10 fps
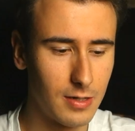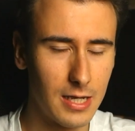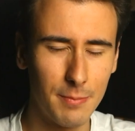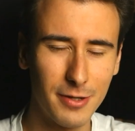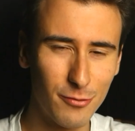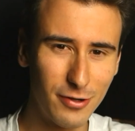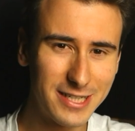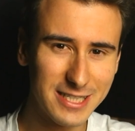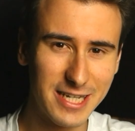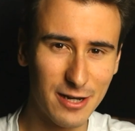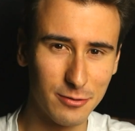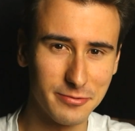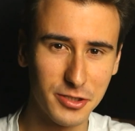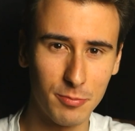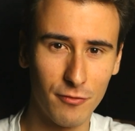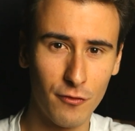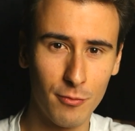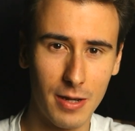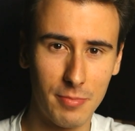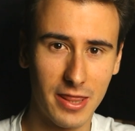But wait a second, some of you
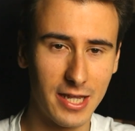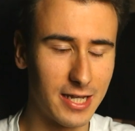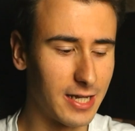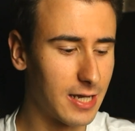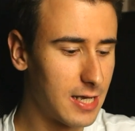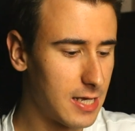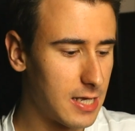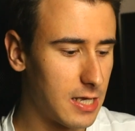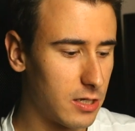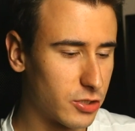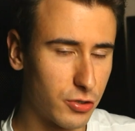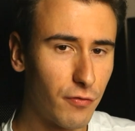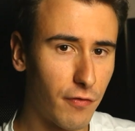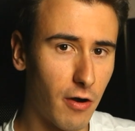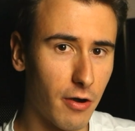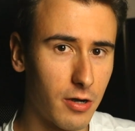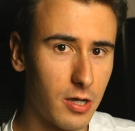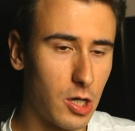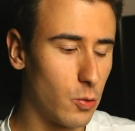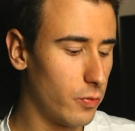might be thinking, so far
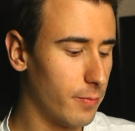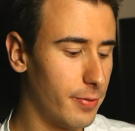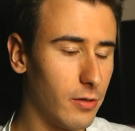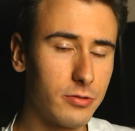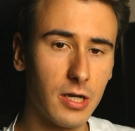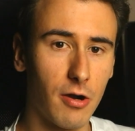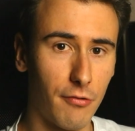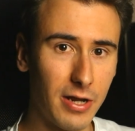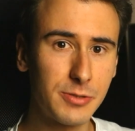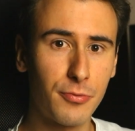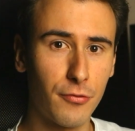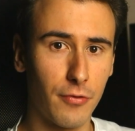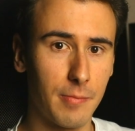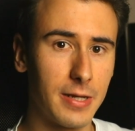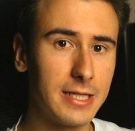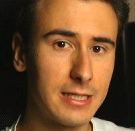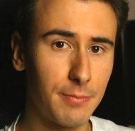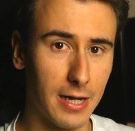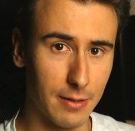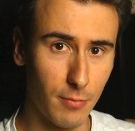we build our Rust program in
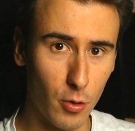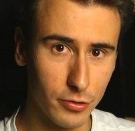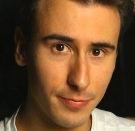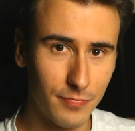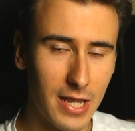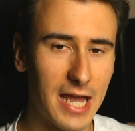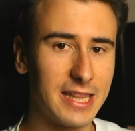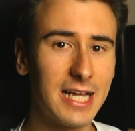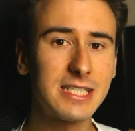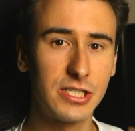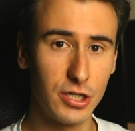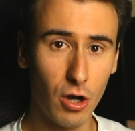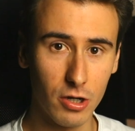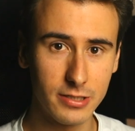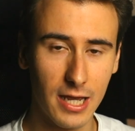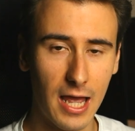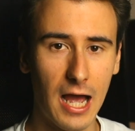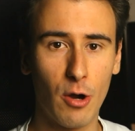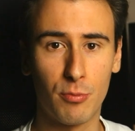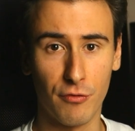debug mode, and that's not
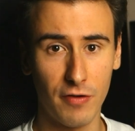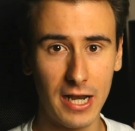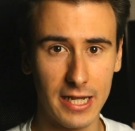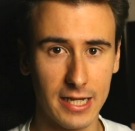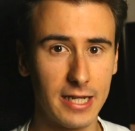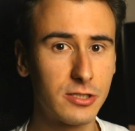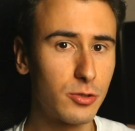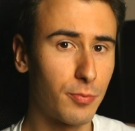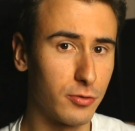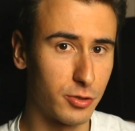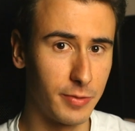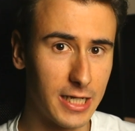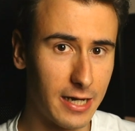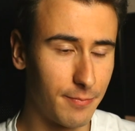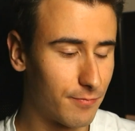how profiling is supposed to be done.